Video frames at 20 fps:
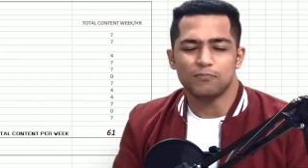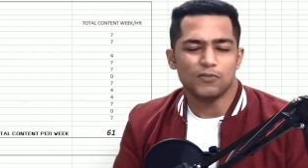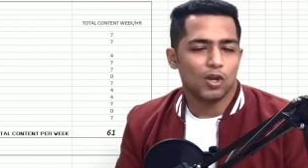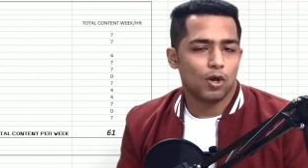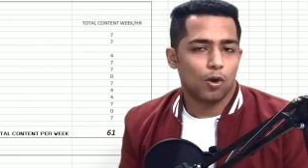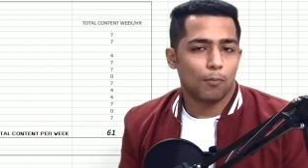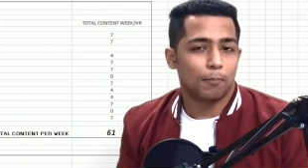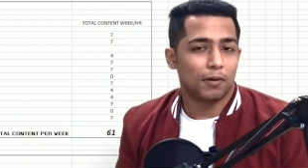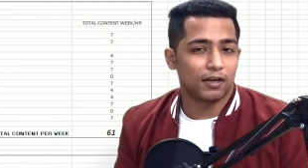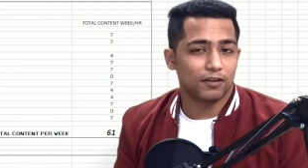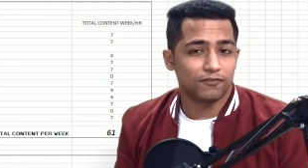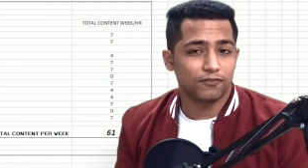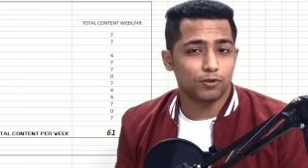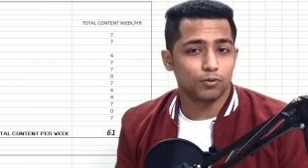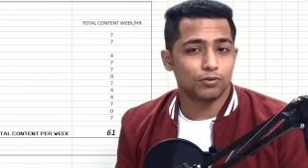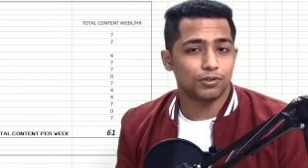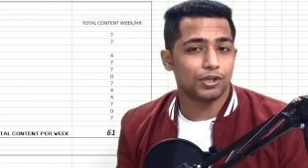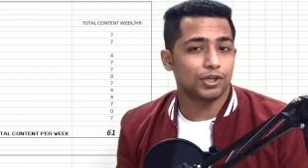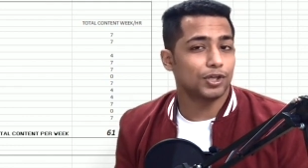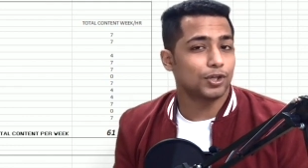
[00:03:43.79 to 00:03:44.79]
but if you
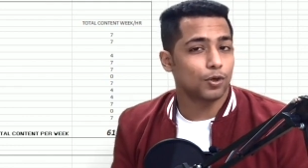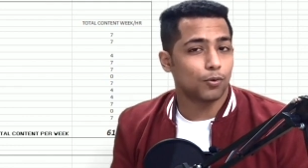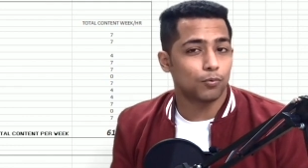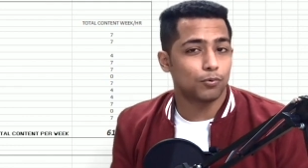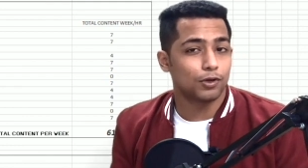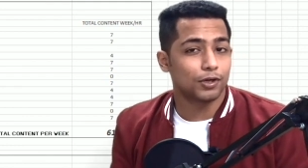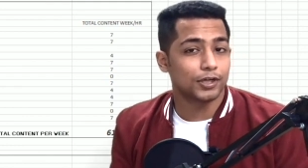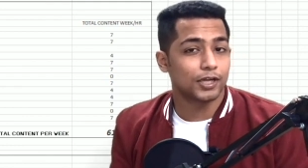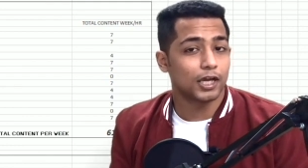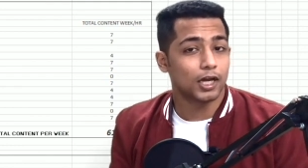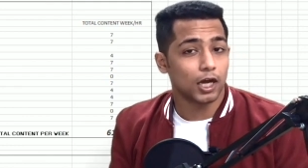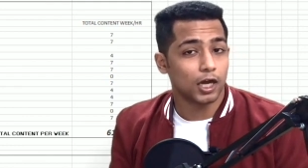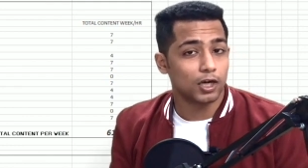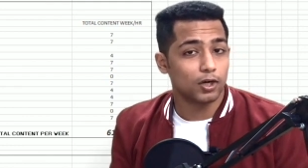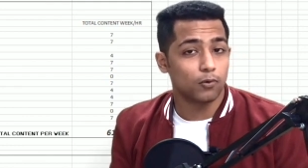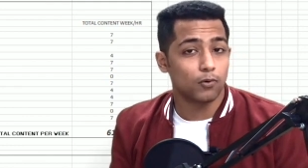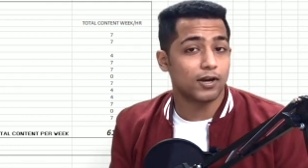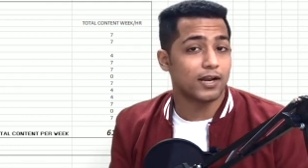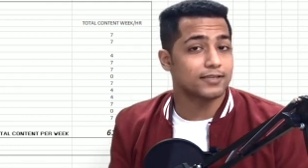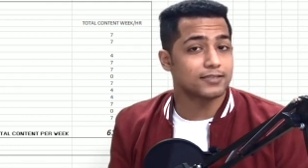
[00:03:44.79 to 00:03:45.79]
think you're working
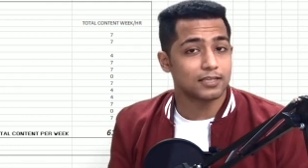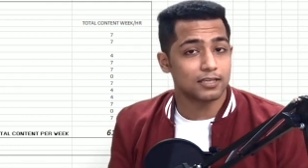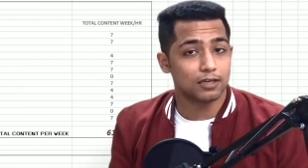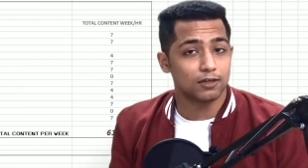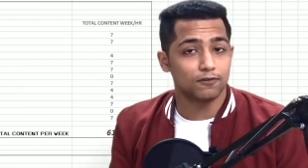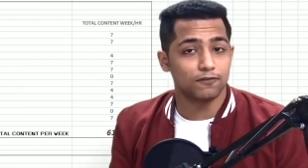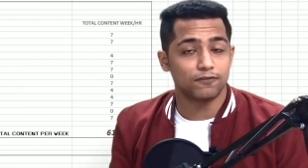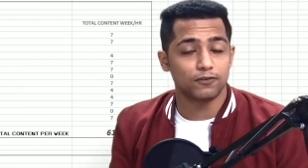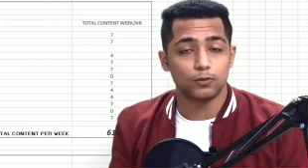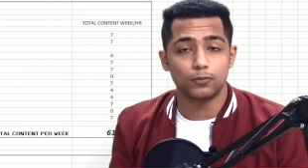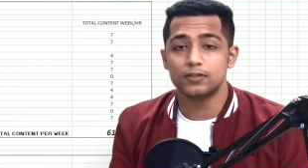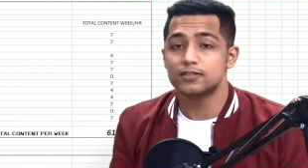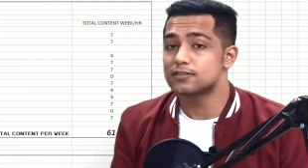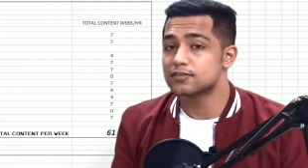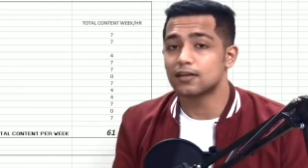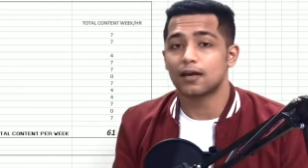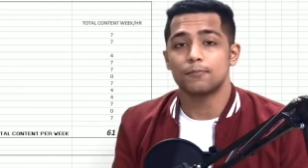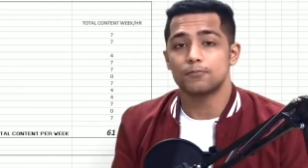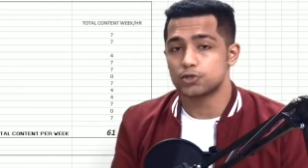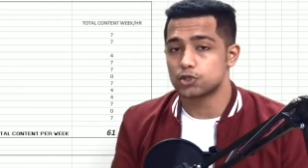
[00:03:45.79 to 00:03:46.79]
alone as an influencer,
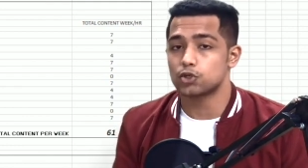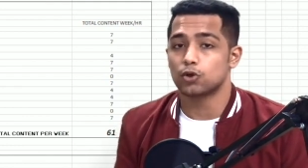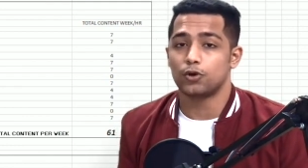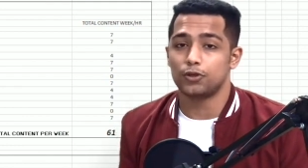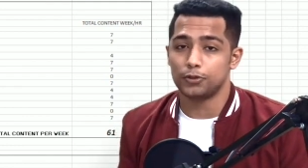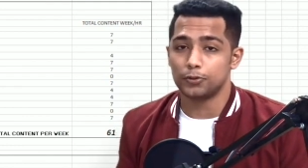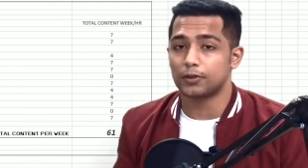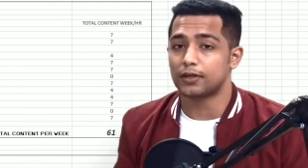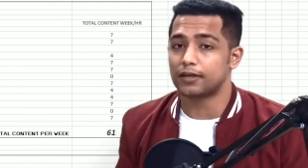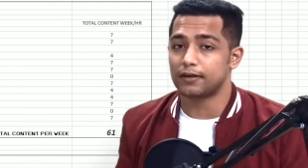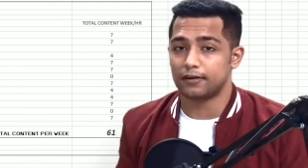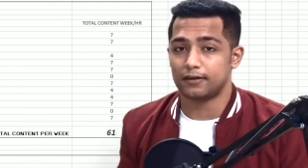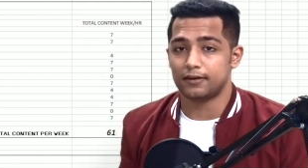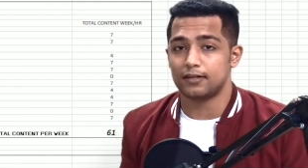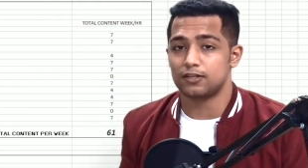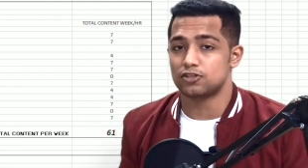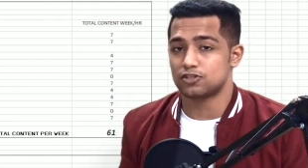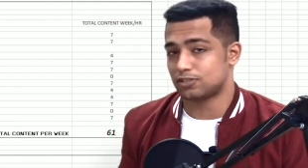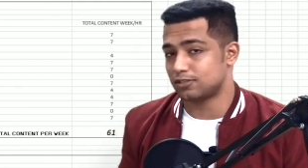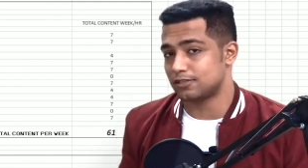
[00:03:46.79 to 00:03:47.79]
I'm sure you can
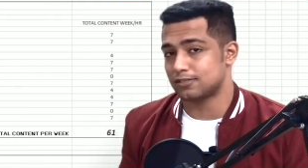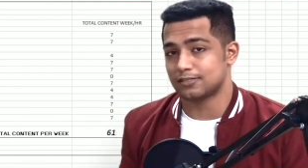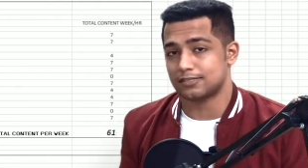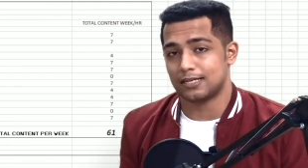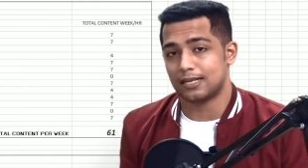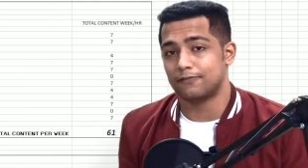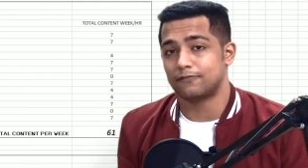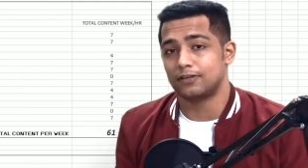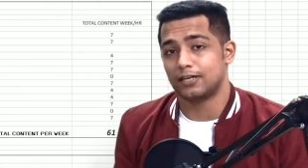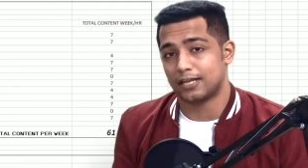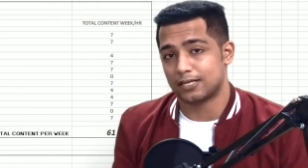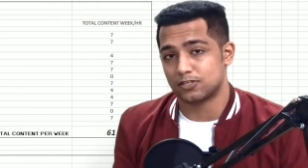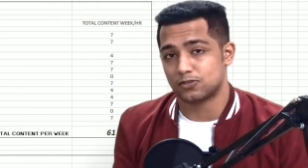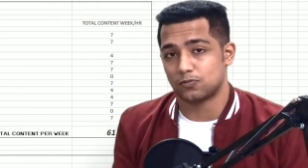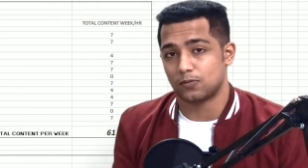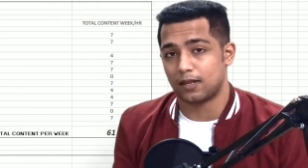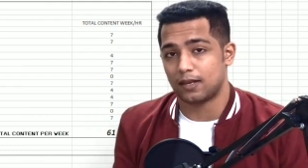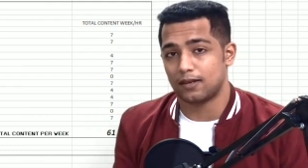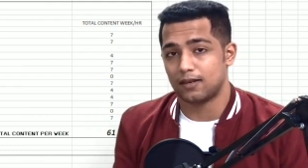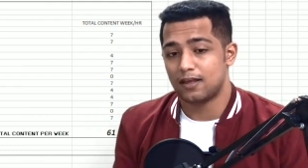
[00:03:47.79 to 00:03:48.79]
reach this level as well.